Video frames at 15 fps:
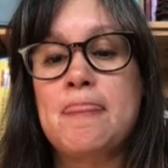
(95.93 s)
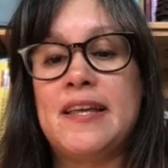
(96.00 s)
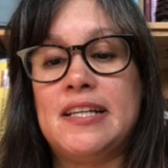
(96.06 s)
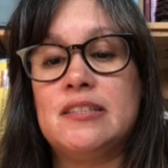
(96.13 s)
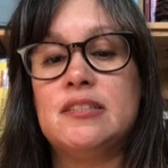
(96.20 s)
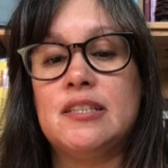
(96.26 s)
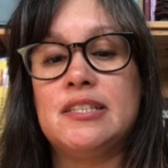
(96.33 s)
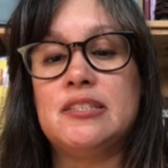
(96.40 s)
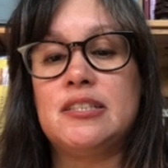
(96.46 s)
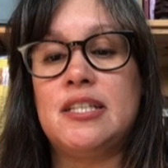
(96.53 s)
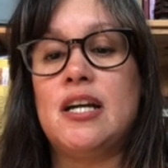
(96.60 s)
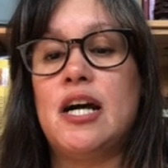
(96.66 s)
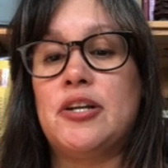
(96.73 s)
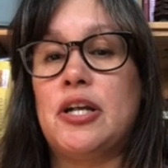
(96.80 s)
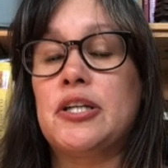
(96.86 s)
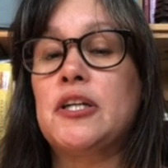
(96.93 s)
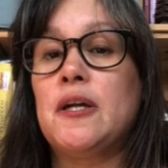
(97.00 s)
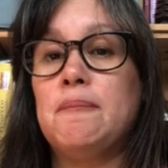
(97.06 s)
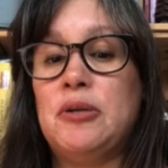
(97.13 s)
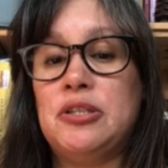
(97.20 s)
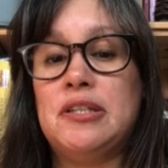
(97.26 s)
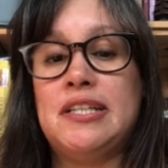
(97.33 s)
is listed on our
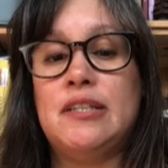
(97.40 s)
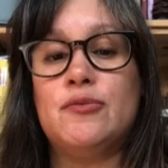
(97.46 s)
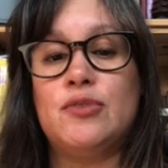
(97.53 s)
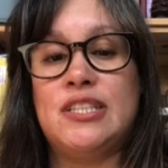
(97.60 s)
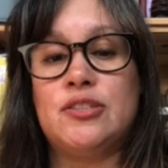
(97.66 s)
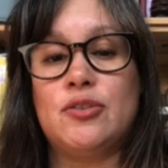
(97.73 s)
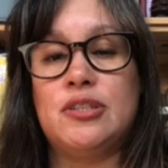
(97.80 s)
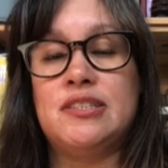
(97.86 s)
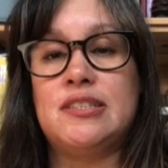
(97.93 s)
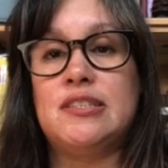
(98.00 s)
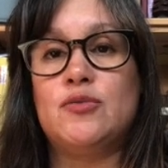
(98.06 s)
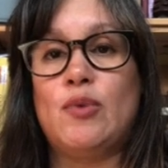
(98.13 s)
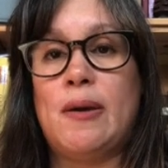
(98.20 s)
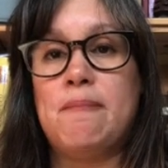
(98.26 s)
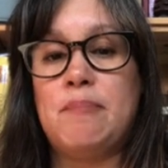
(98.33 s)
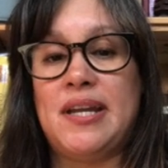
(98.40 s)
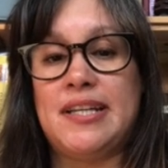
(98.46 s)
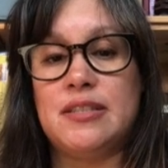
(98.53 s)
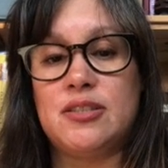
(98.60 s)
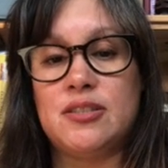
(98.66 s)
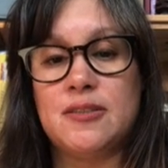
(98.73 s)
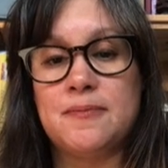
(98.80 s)
community resources
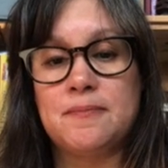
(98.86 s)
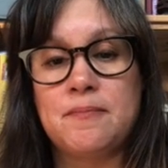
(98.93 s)
webpage.